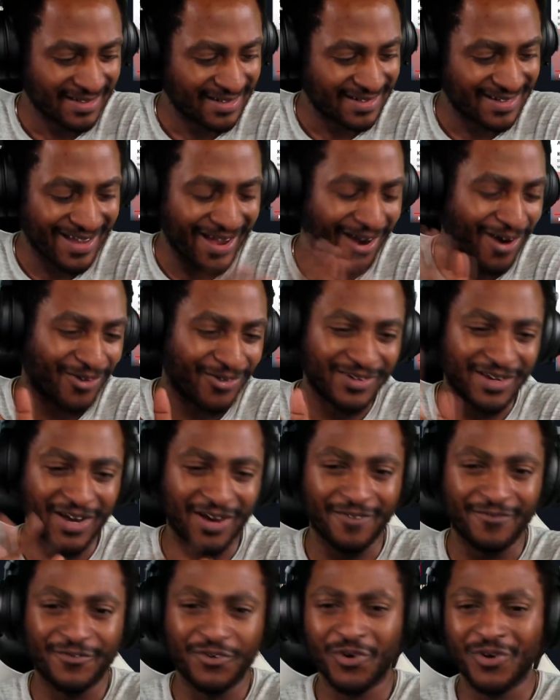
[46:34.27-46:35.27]
No, no.
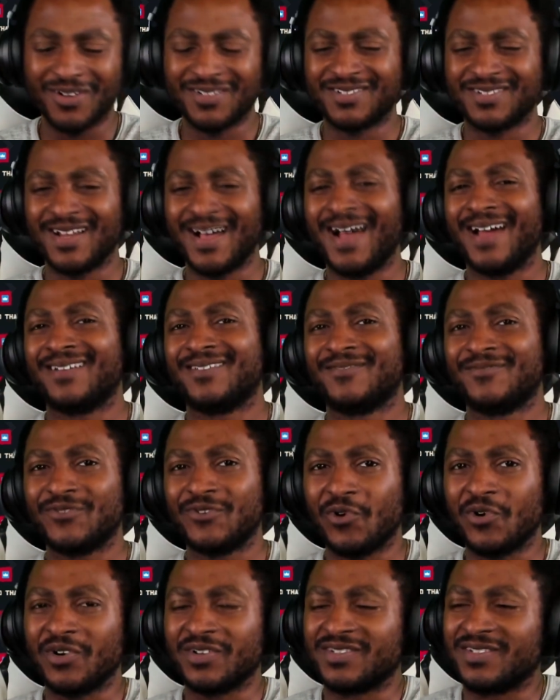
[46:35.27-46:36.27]
Of course not. Of
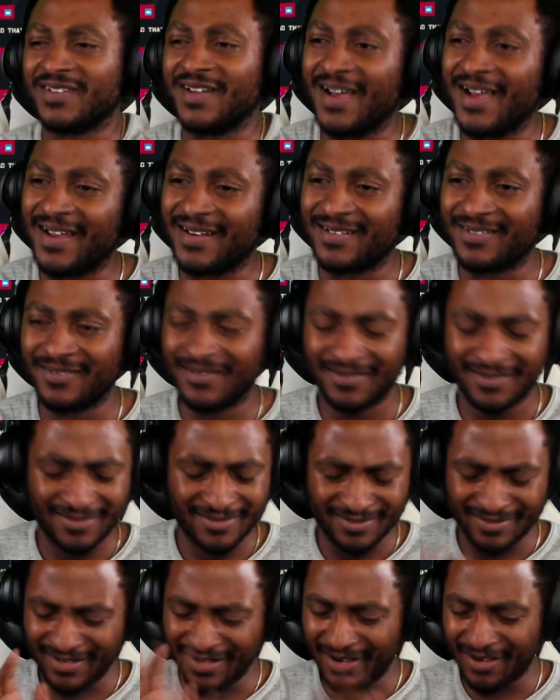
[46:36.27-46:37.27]
course not.
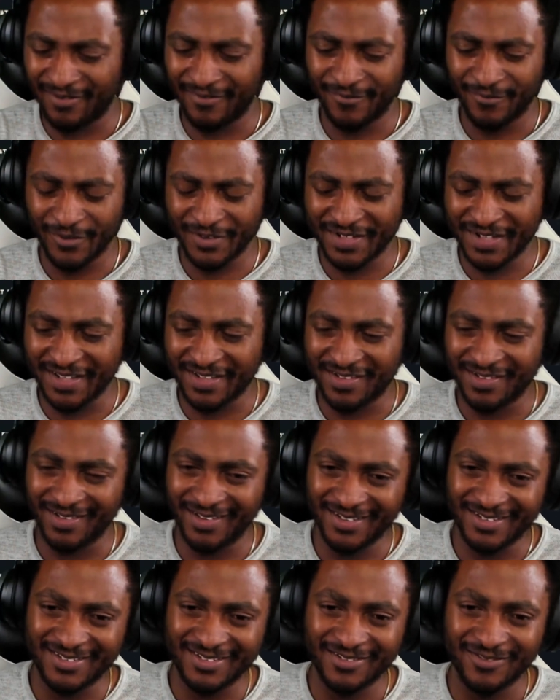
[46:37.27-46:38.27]
No,
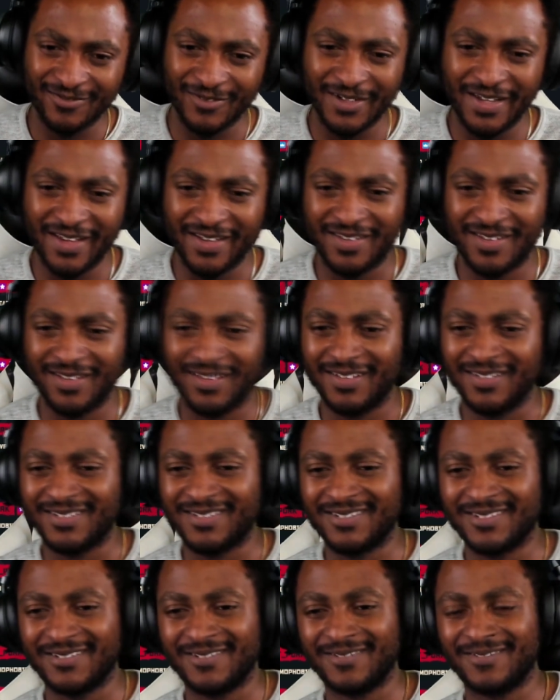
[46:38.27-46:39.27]
ridiculous,
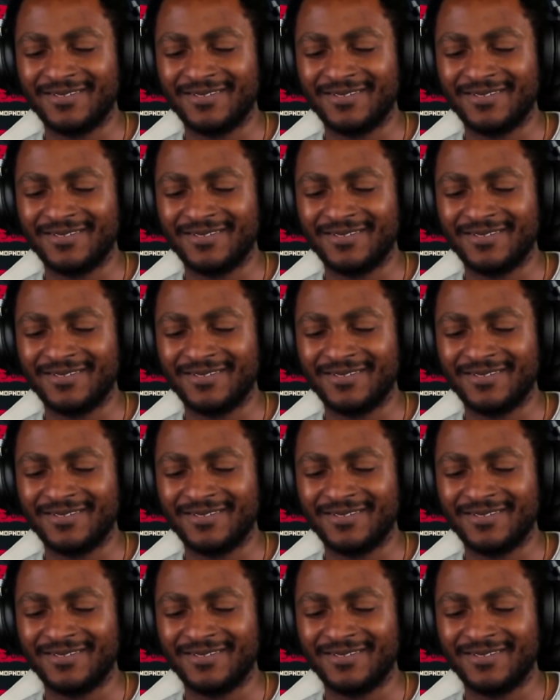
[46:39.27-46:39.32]
ridiculous.